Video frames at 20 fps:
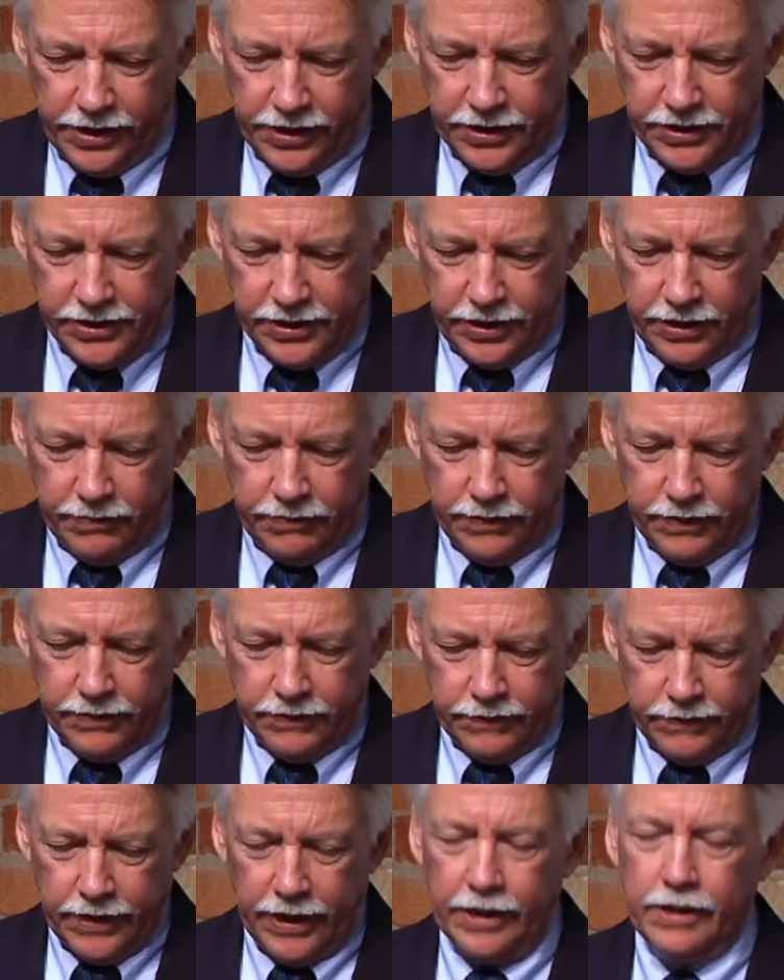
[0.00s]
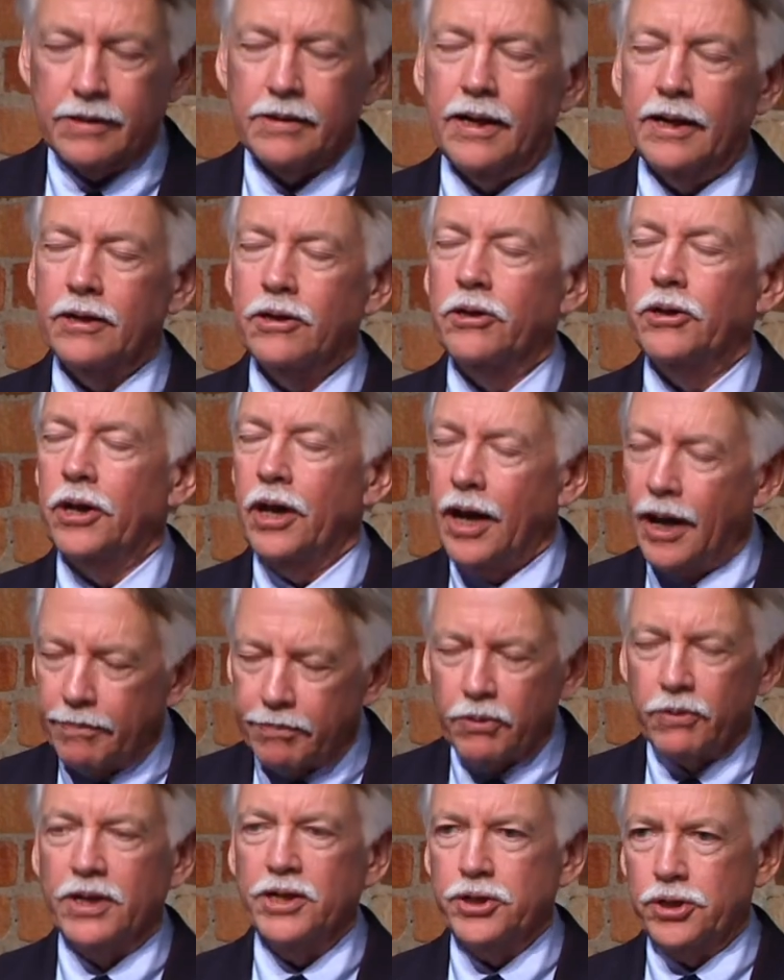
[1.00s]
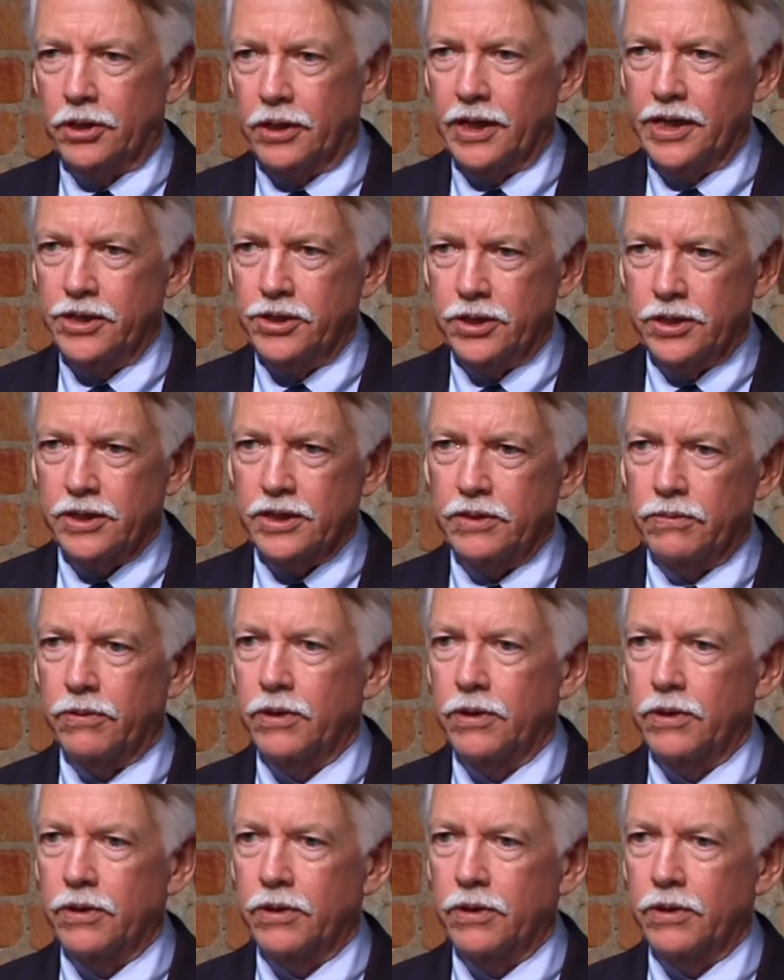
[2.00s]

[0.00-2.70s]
is a what I, I, call an operational agency.